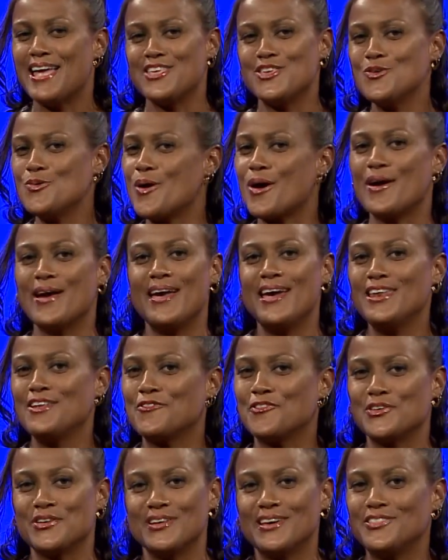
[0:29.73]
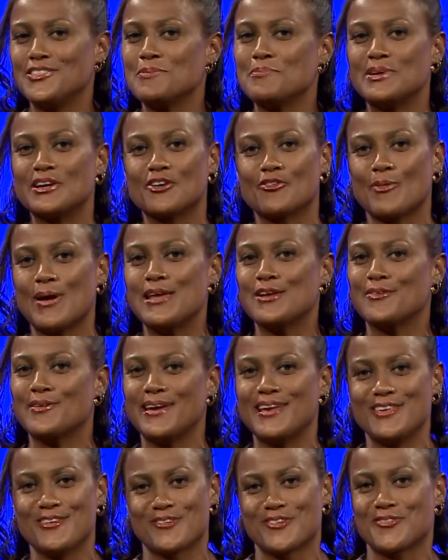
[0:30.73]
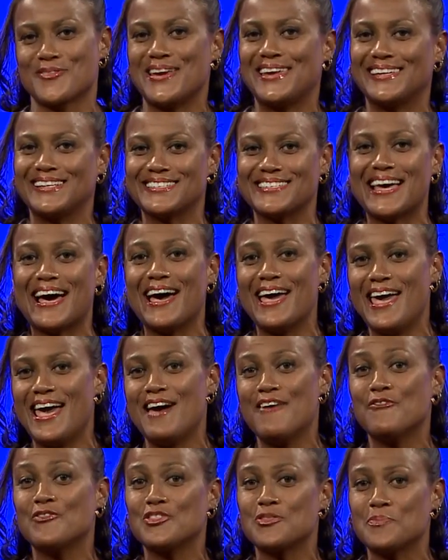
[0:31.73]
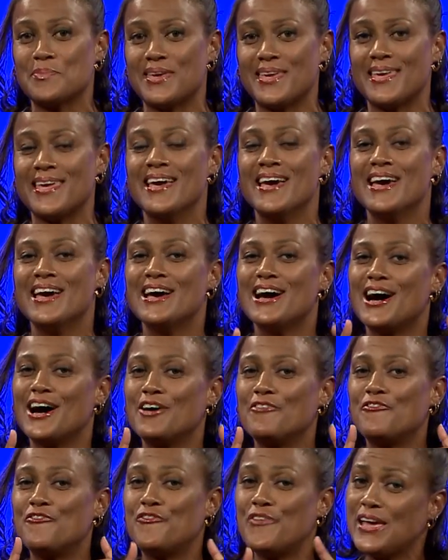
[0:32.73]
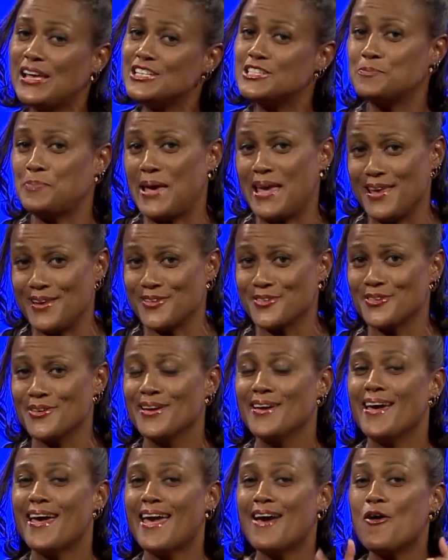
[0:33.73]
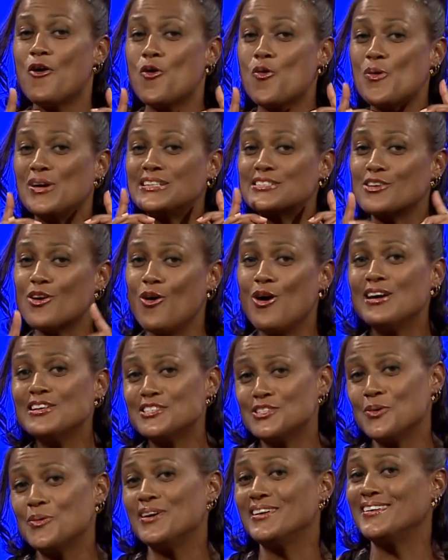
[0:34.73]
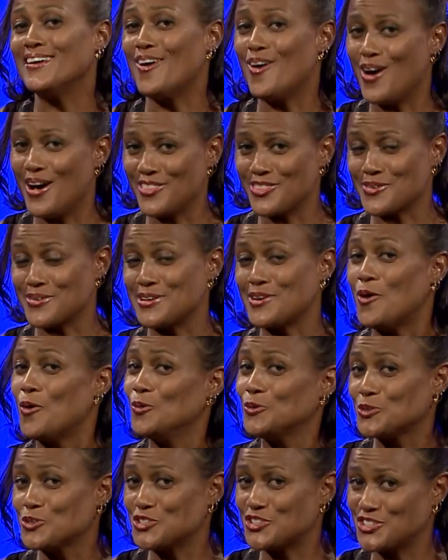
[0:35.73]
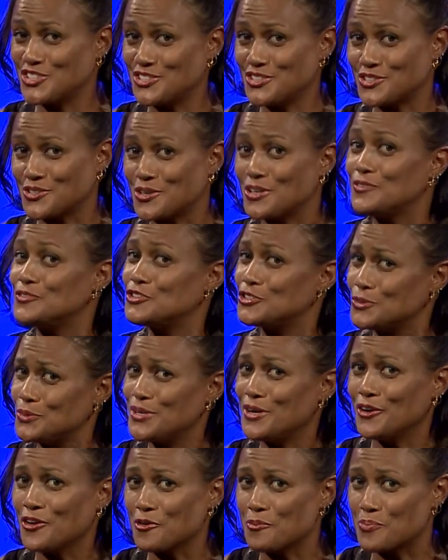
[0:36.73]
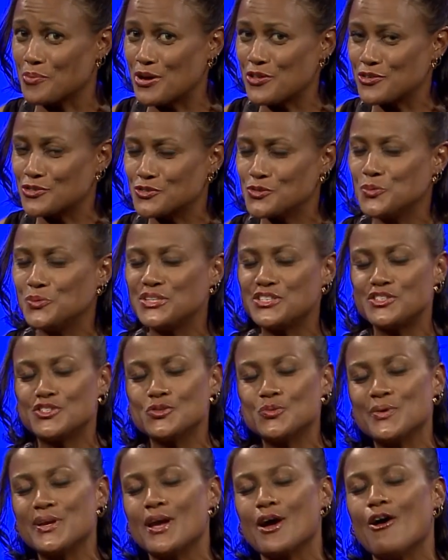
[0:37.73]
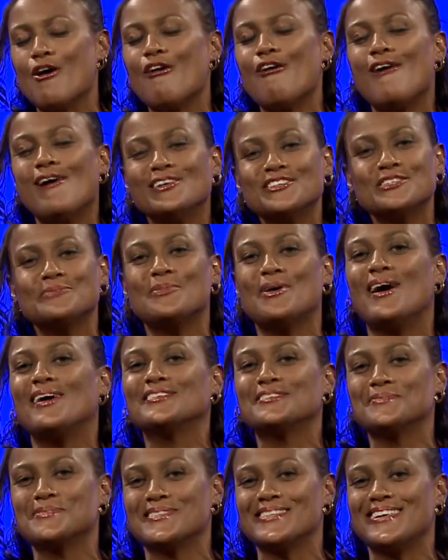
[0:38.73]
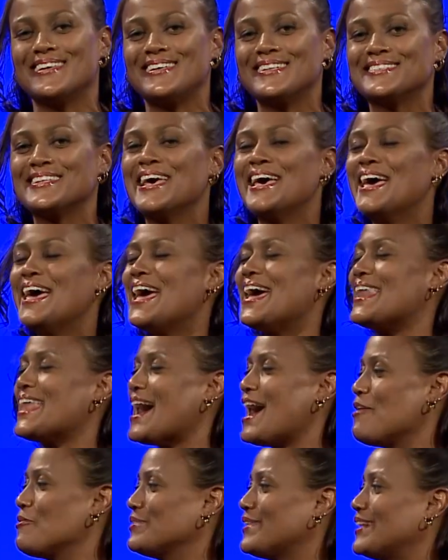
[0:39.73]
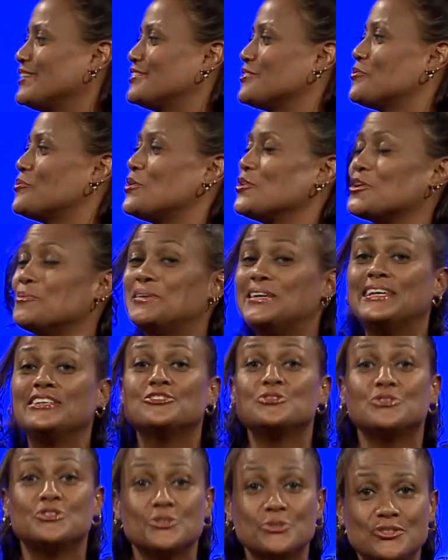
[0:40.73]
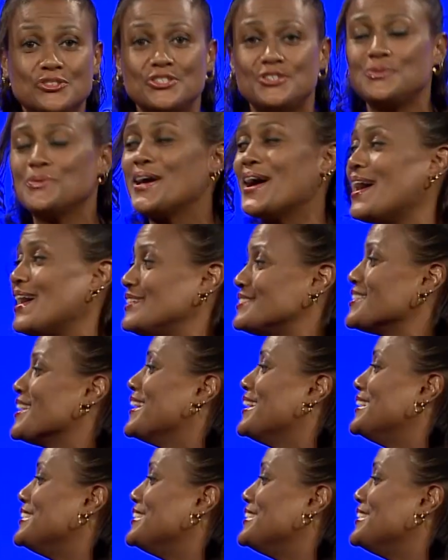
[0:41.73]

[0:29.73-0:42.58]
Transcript: you are headed for nothing but greater and your greatest. I have with me a face painter who is also an author an older sister of two younger brothers who is doing awesome, awesome things. And I would like to welcome and introduce to you guys